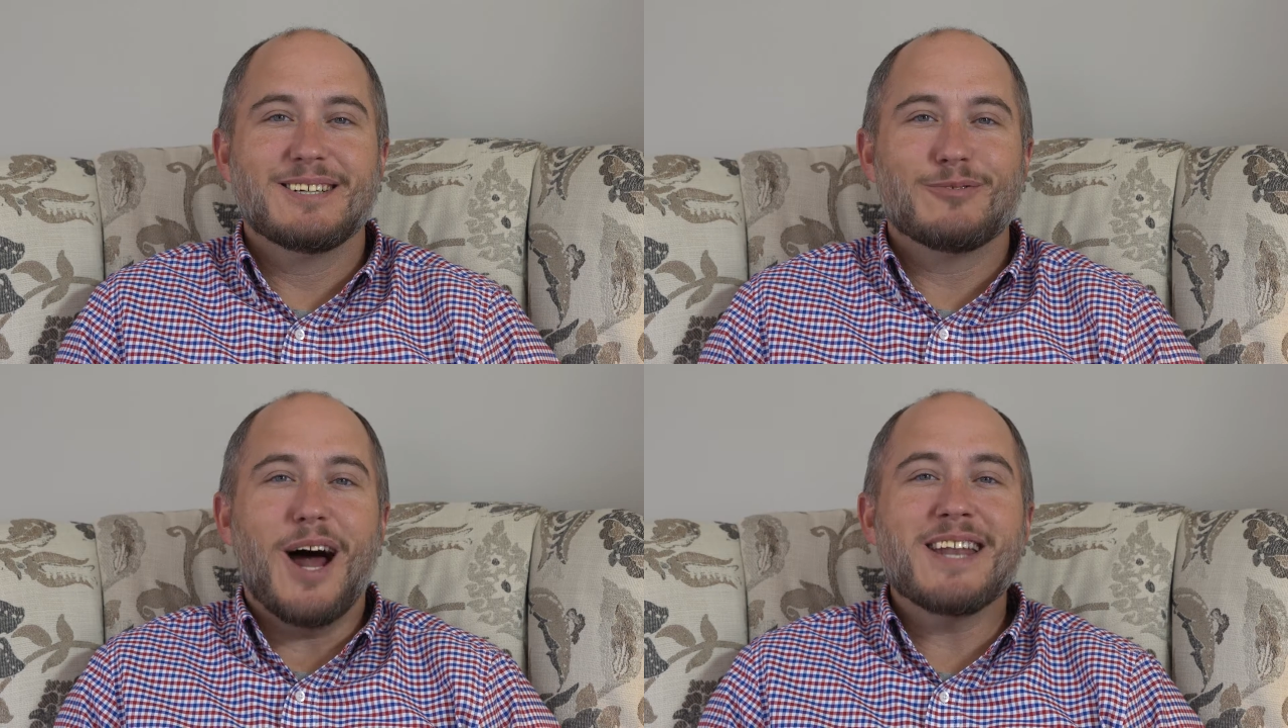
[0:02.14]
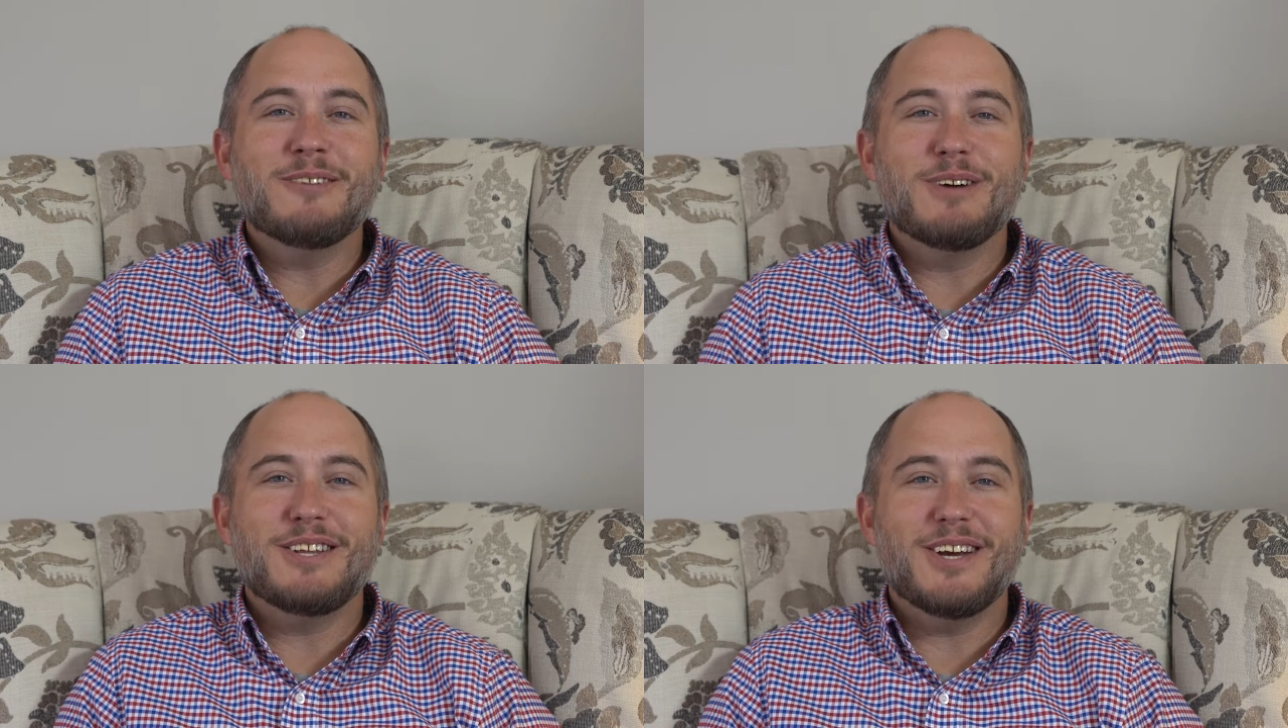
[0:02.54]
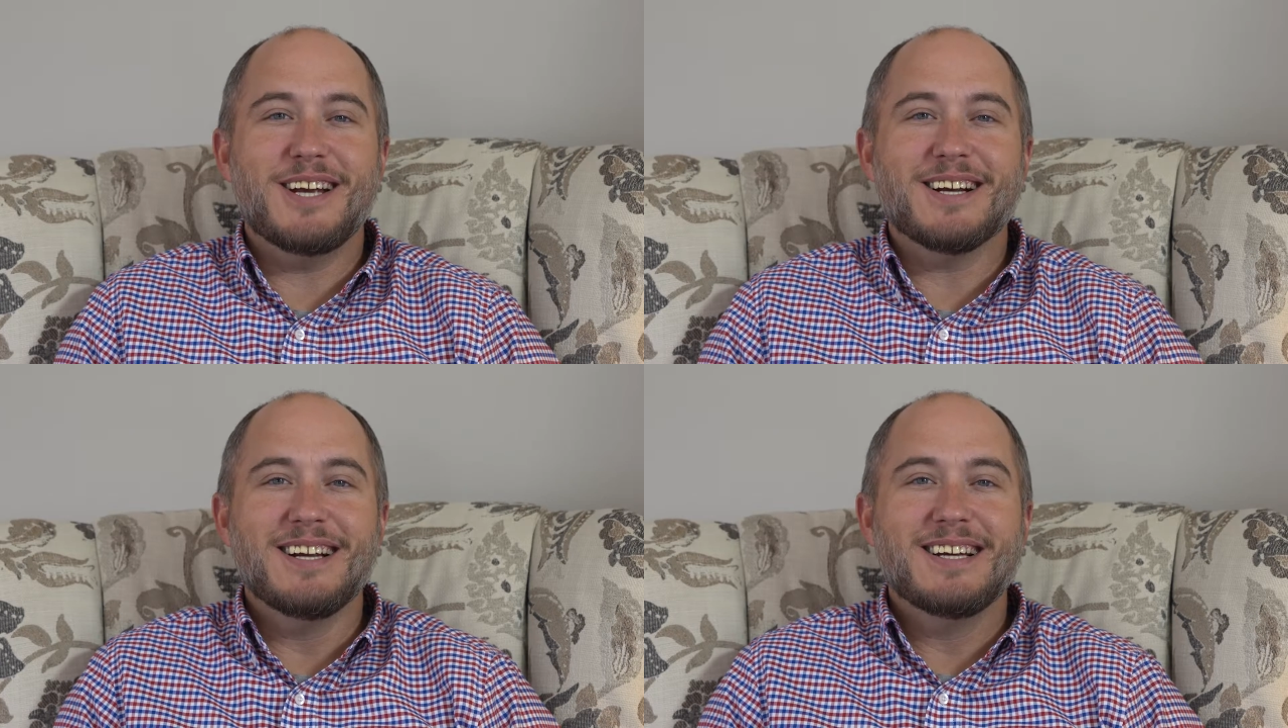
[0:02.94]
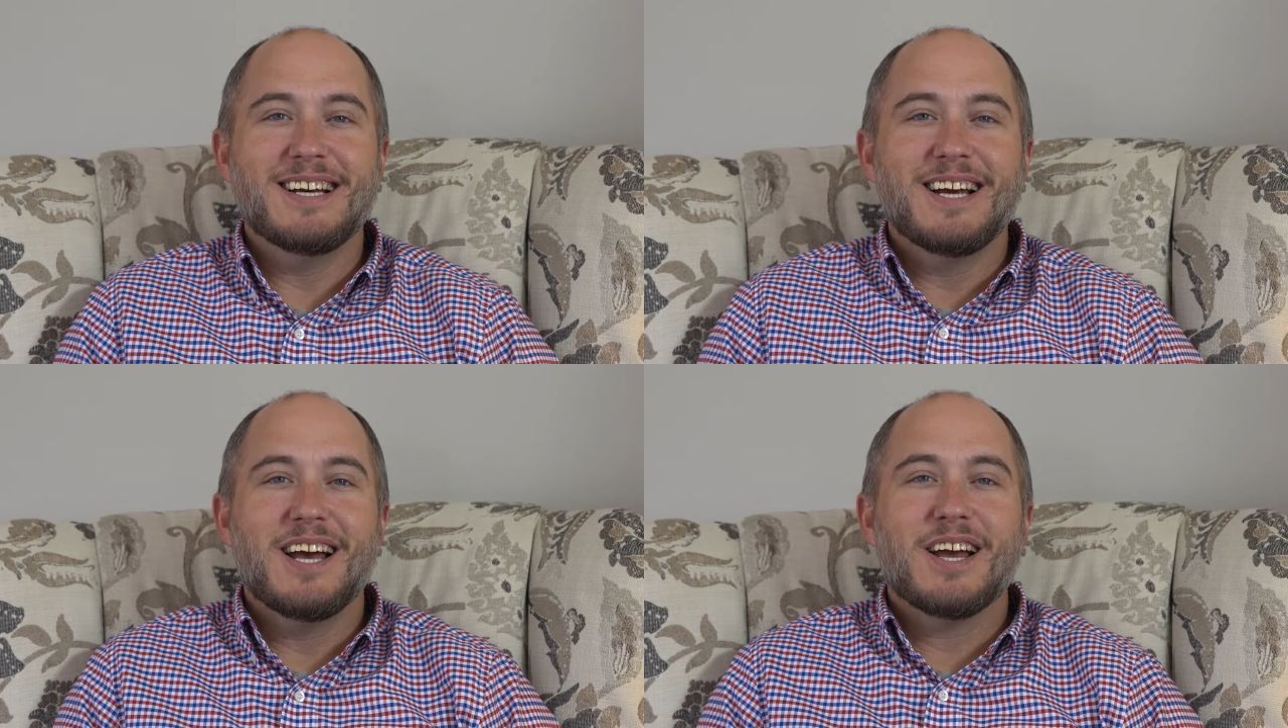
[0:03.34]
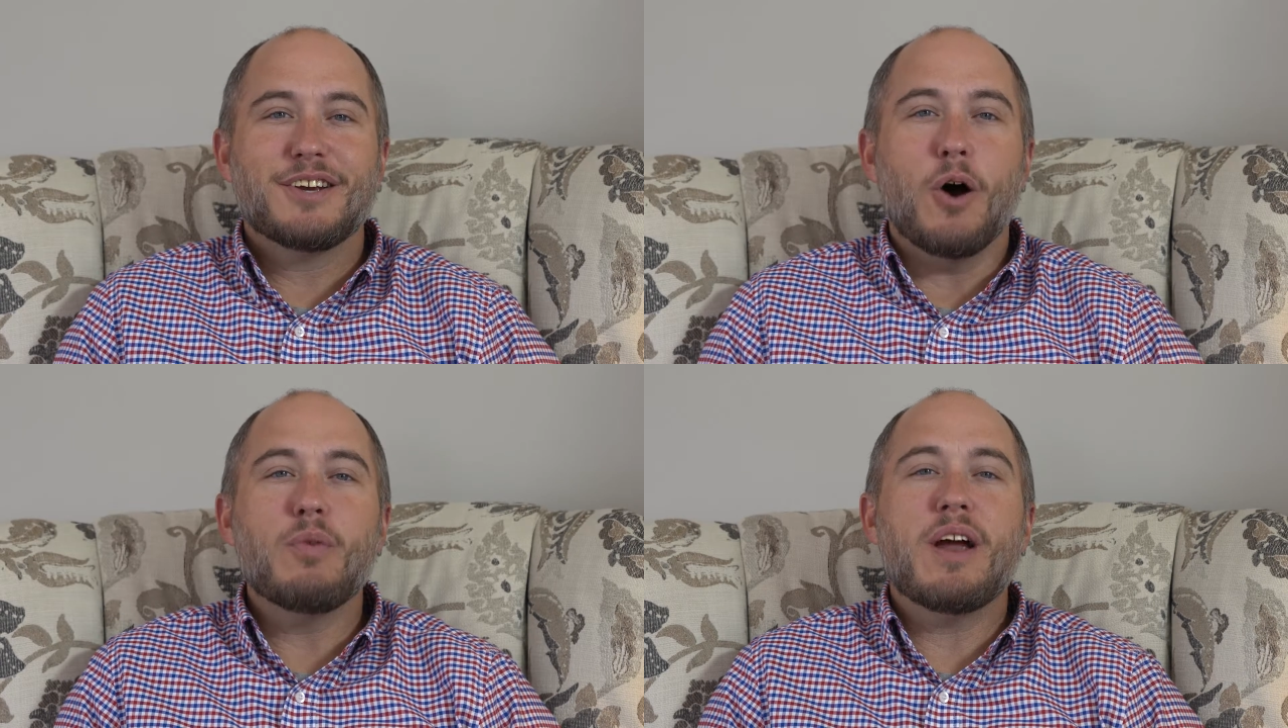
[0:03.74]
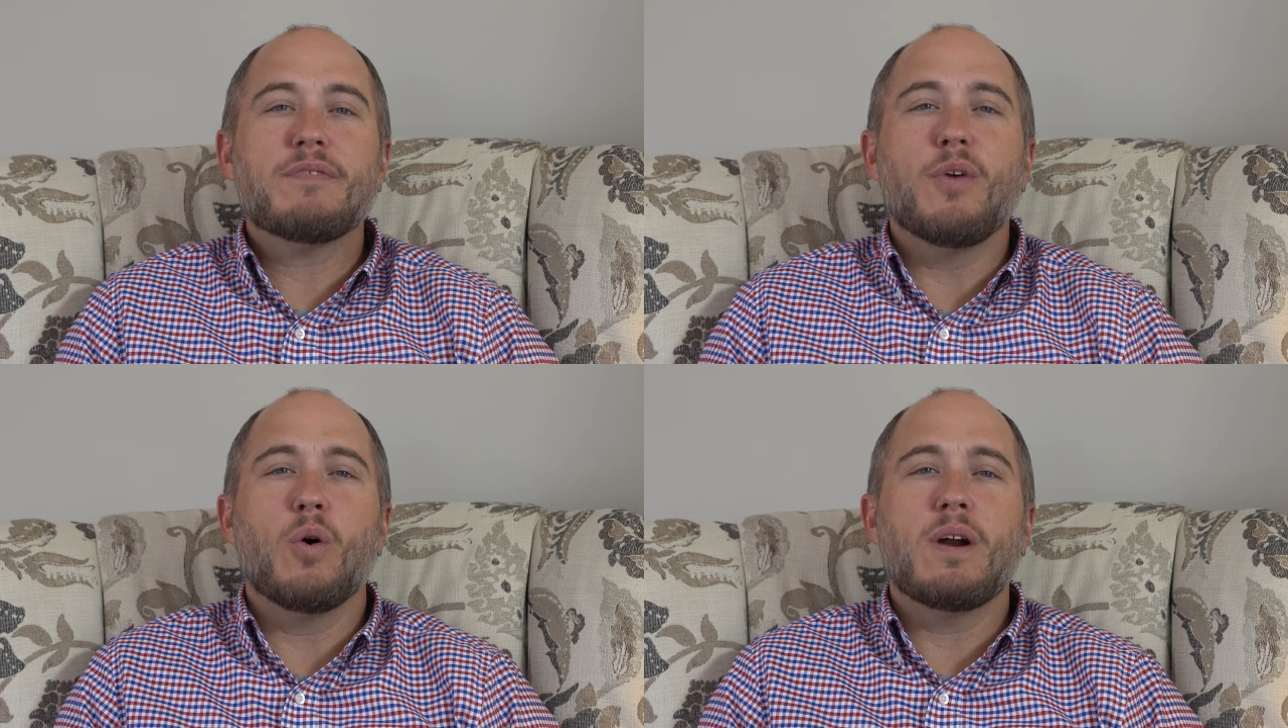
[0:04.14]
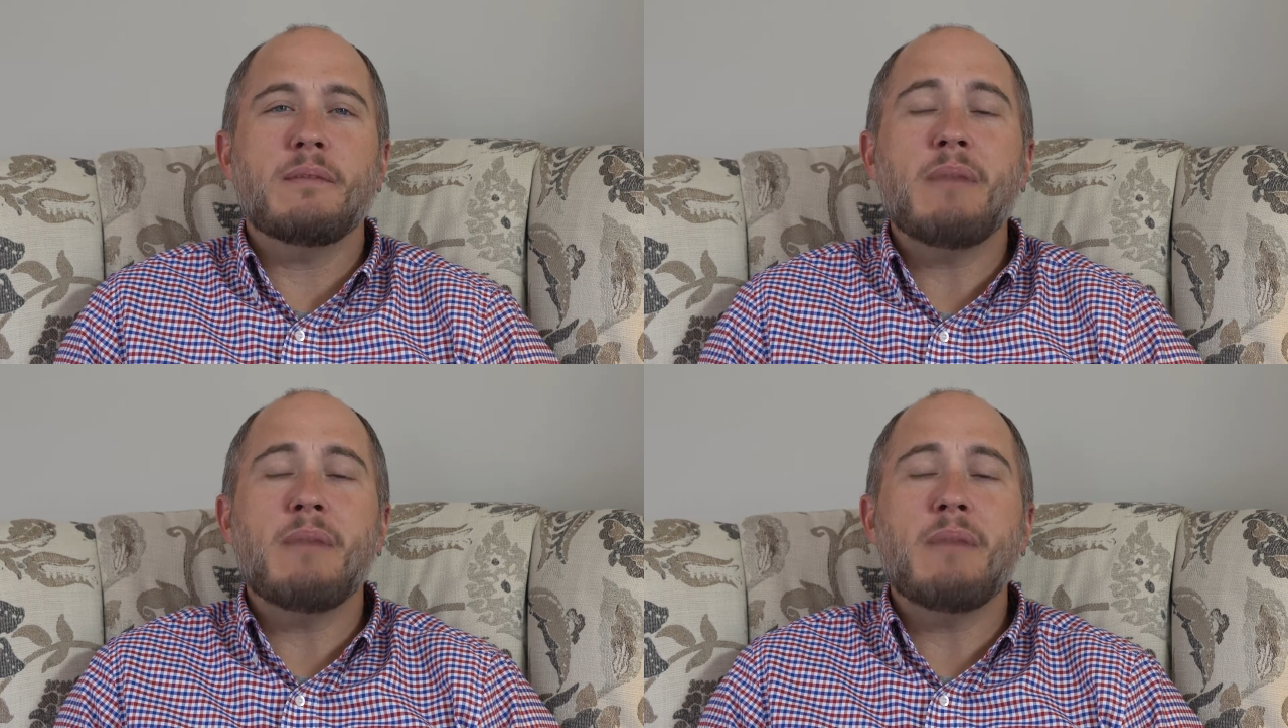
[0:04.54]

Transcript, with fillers: Rodney with you here. Go therefore and